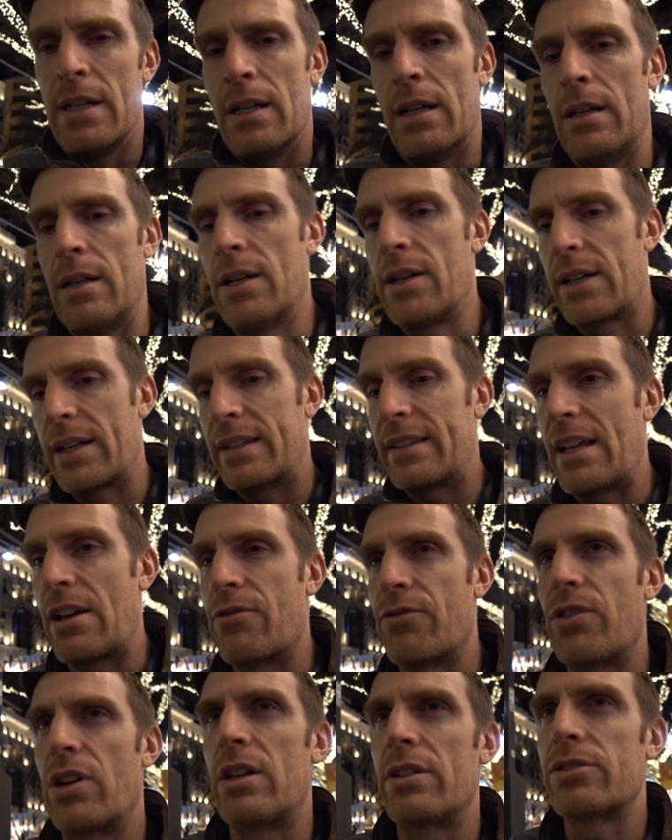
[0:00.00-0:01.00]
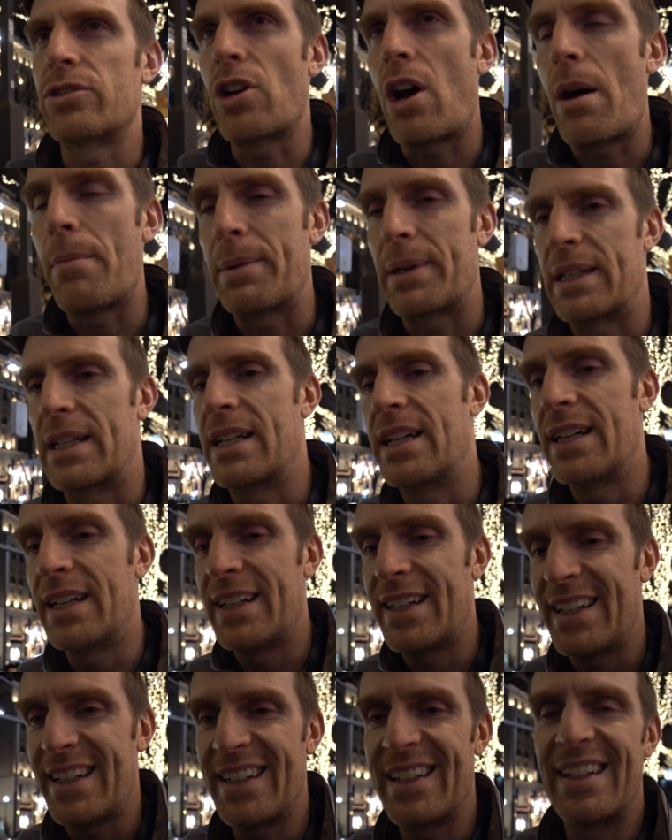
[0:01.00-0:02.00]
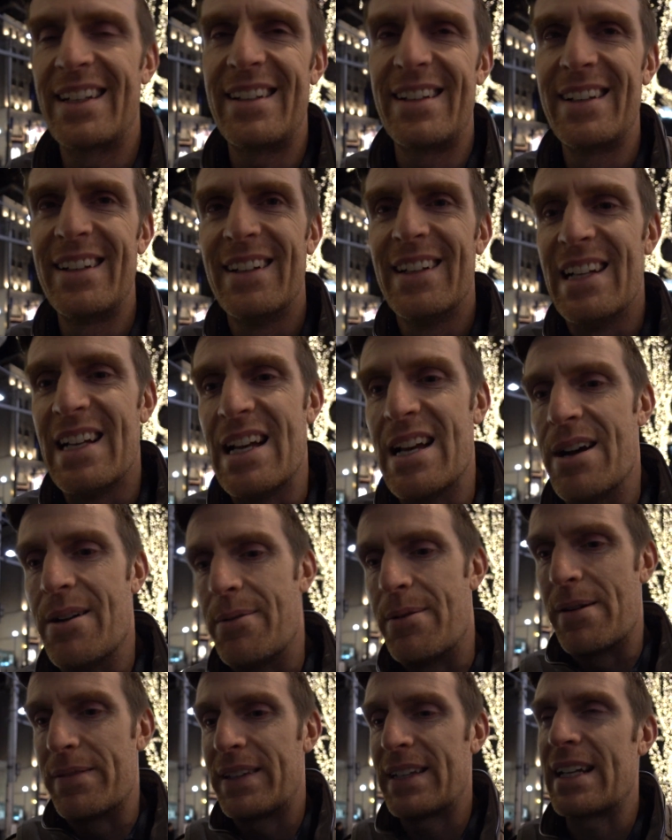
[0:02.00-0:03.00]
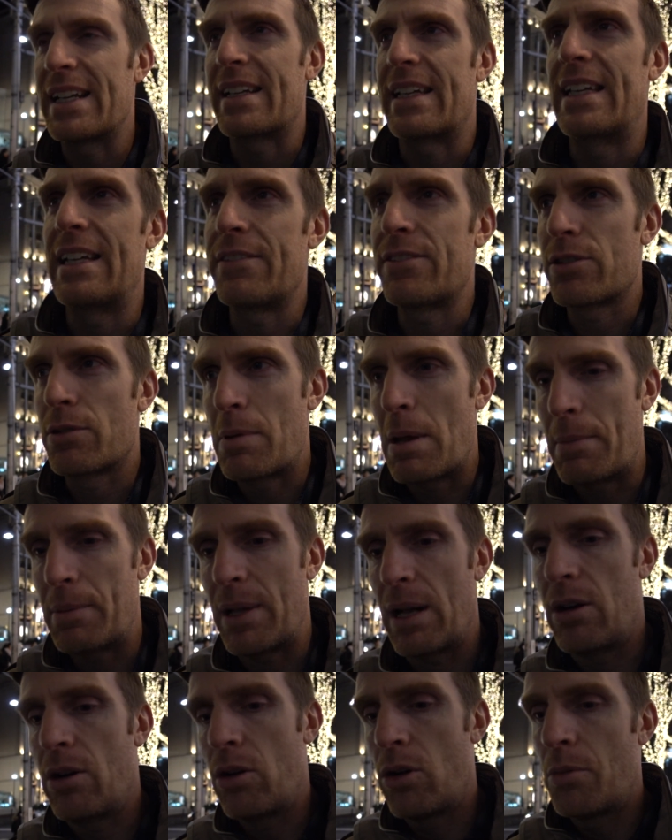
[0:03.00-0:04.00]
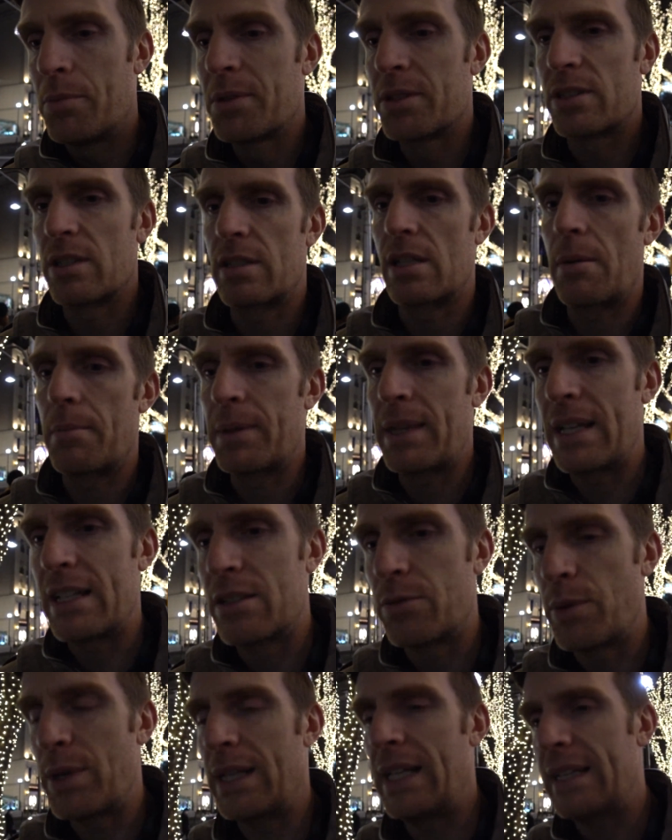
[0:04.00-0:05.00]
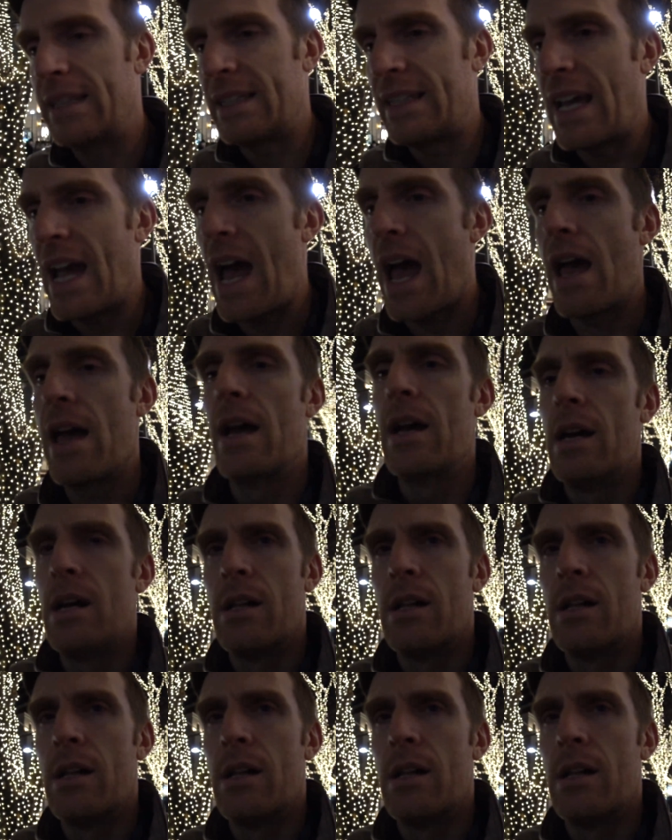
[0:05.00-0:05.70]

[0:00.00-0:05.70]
because they involve shopping. We have to get gifts for people at home. There's some things we need to get.